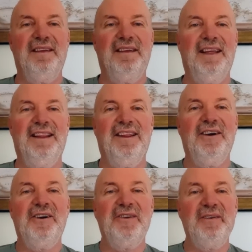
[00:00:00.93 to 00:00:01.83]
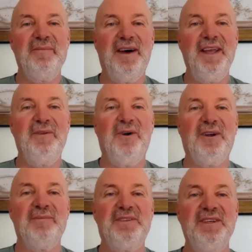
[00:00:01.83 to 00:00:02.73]
Hello, everybody, and
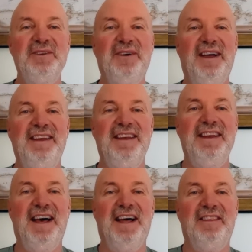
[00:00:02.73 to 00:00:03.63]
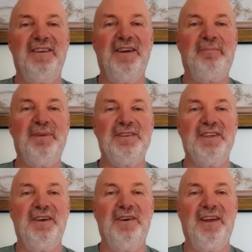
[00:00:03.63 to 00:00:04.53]
welcome to another
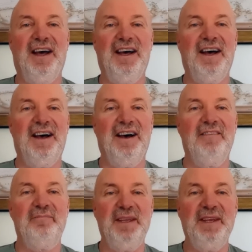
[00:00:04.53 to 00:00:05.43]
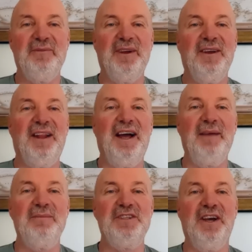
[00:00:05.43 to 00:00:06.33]
episode of Being Real. I
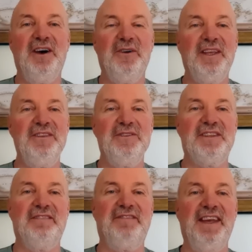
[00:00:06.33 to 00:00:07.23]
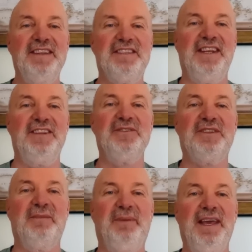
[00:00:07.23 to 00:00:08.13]
am Joe. Get used to the face, get used
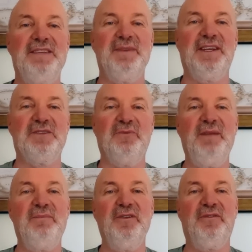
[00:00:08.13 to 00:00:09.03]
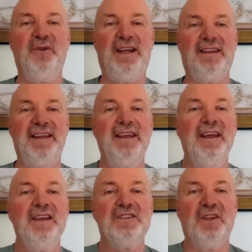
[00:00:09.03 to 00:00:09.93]
to the pace because we move quickly
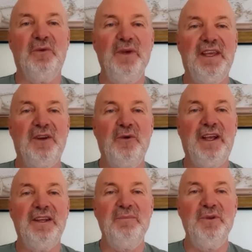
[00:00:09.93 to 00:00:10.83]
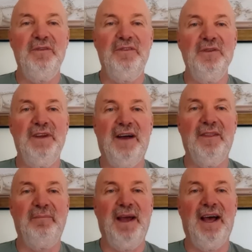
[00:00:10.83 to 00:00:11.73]
so that we can quickly move you down
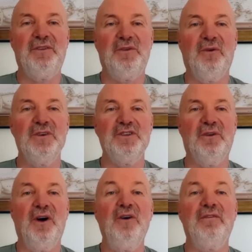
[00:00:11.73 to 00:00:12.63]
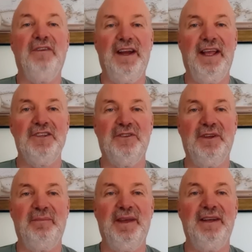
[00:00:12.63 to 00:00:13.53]
the path towards your own financial
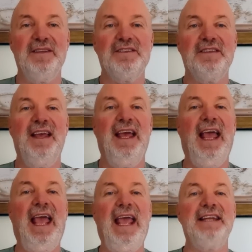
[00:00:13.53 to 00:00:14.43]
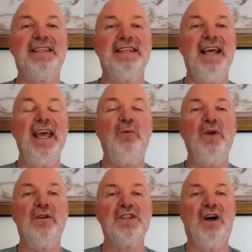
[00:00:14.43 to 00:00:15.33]
independence. And today
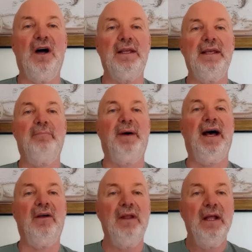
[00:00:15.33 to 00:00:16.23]
we're talking about